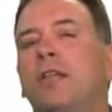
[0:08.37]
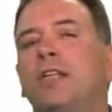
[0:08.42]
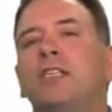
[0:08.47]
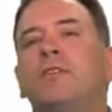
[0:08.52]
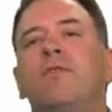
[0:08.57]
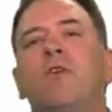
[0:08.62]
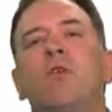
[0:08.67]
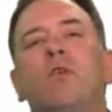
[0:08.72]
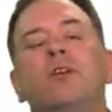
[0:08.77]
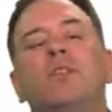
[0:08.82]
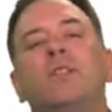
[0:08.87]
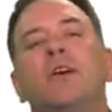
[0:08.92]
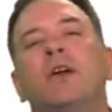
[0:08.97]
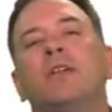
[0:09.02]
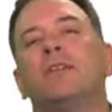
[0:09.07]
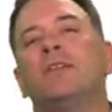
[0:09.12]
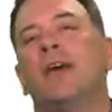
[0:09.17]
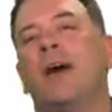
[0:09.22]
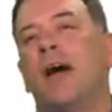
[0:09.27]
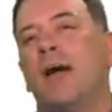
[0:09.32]
let's focus
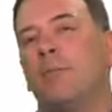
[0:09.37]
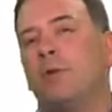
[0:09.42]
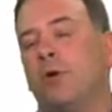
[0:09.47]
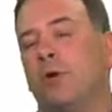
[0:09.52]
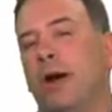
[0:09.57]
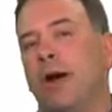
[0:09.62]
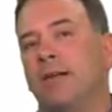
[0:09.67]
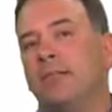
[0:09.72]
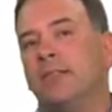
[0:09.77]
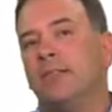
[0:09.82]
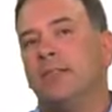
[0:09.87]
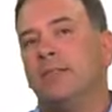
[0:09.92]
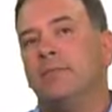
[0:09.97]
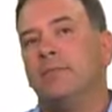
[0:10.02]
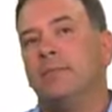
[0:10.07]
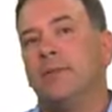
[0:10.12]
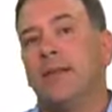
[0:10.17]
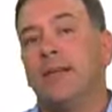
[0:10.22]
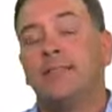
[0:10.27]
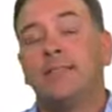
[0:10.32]
on time horizon,
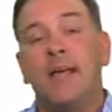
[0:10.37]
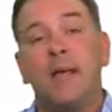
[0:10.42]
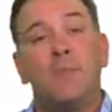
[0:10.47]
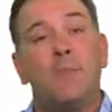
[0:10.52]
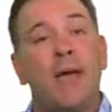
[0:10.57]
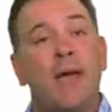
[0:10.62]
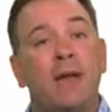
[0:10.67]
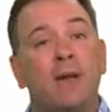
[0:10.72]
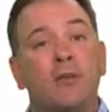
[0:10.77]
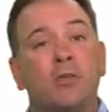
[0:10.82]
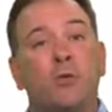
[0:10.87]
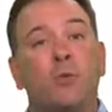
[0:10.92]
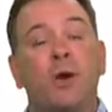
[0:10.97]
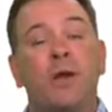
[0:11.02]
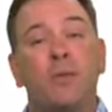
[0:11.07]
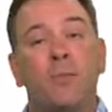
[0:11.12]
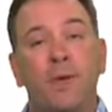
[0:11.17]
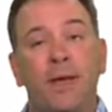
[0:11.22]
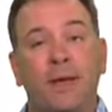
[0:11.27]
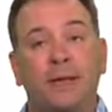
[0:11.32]
as that matters
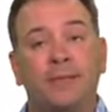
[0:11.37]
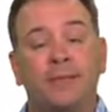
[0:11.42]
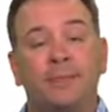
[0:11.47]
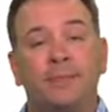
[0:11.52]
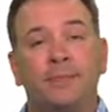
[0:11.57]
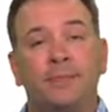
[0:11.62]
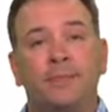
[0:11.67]
quite a bit.